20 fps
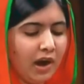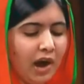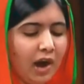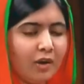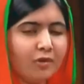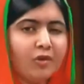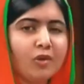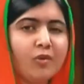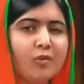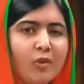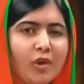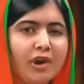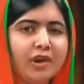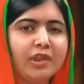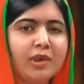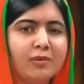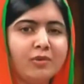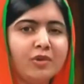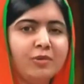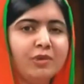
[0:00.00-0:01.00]
I don't
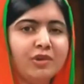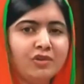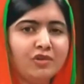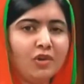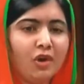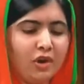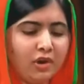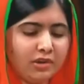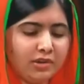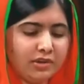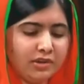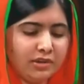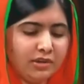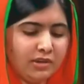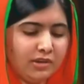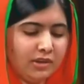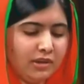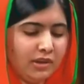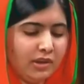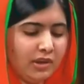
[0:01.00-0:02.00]
want them to be shocked
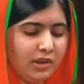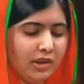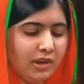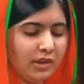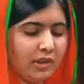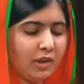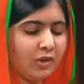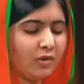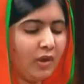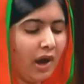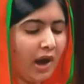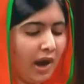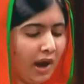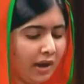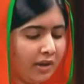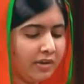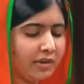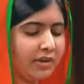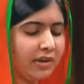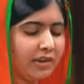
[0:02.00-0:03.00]
that
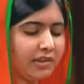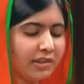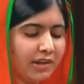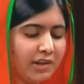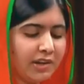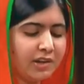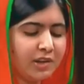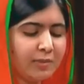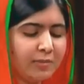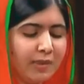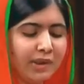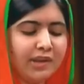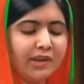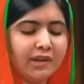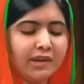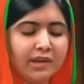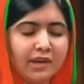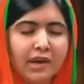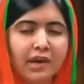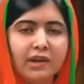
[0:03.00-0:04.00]
130
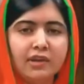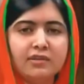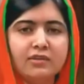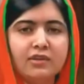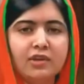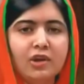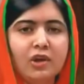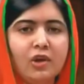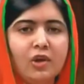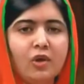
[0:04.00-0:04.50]
million girls